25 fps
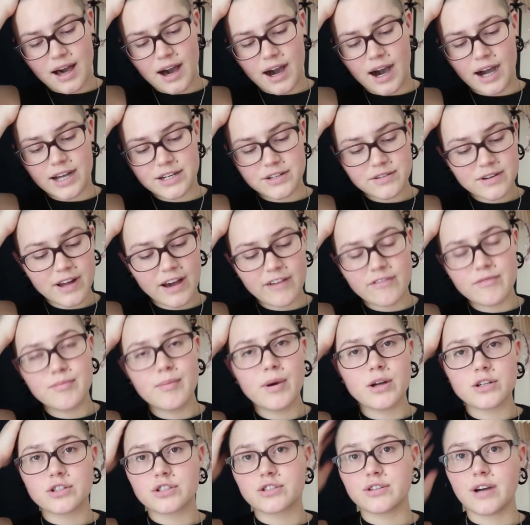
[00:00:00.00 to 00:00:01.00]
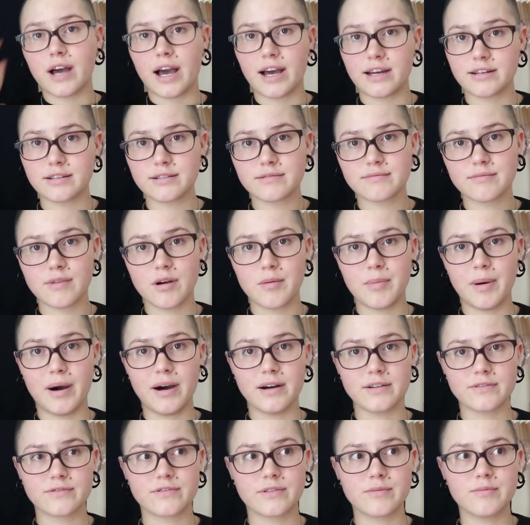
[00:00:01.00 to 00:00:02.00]
I don't have much to add
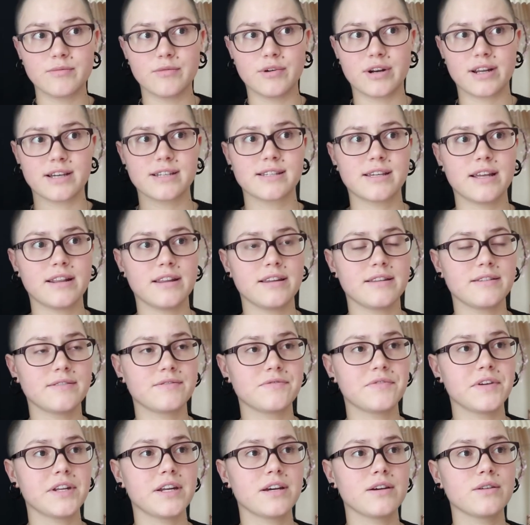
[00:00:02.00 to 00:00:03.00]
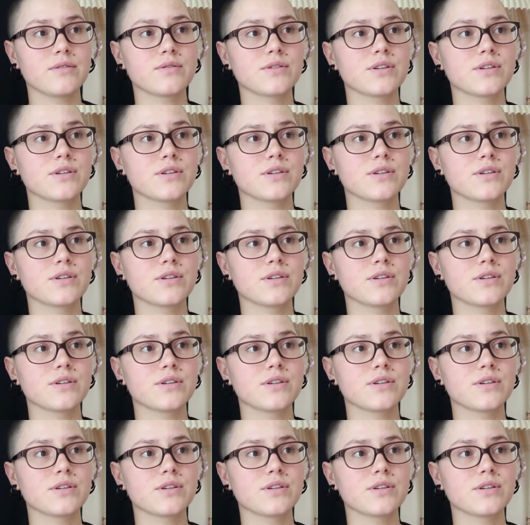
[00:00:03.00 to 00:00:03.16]
apart from what I said in this video,